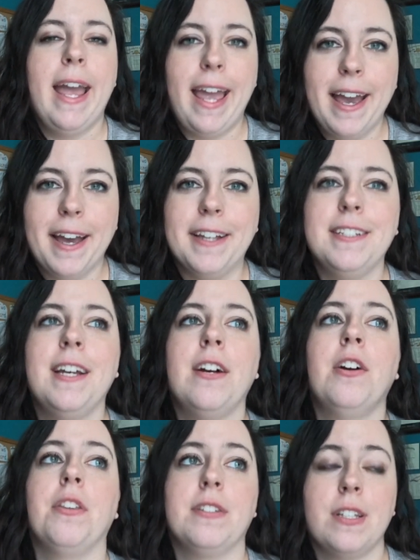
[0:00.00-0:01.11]
And
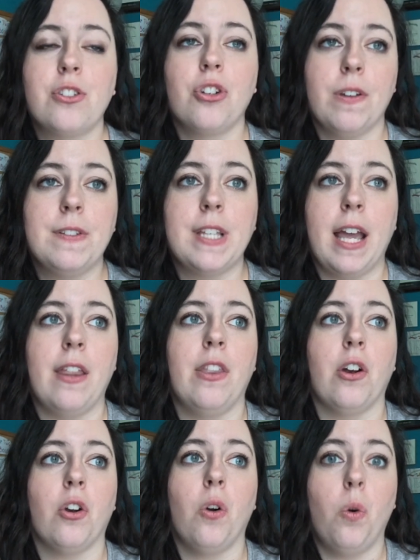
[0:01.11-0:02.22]
the sister lives in
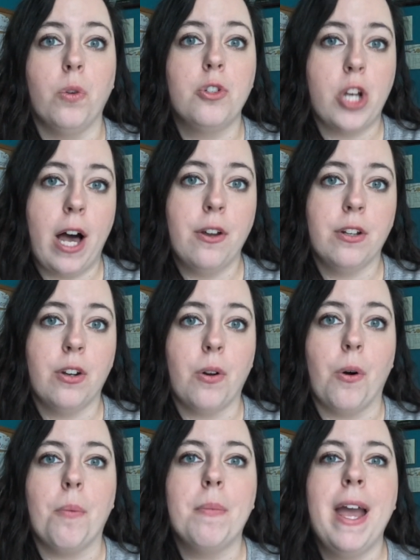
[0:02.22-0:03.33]
their old childhood
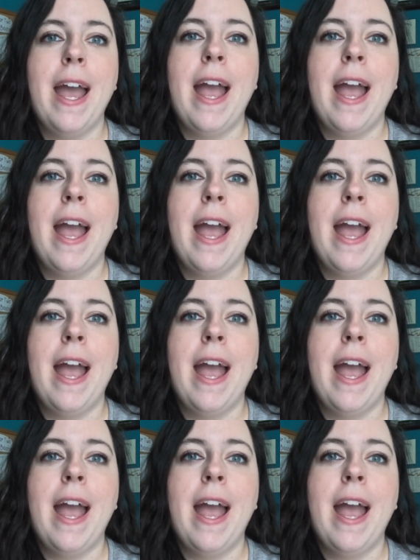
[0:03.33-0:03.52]
home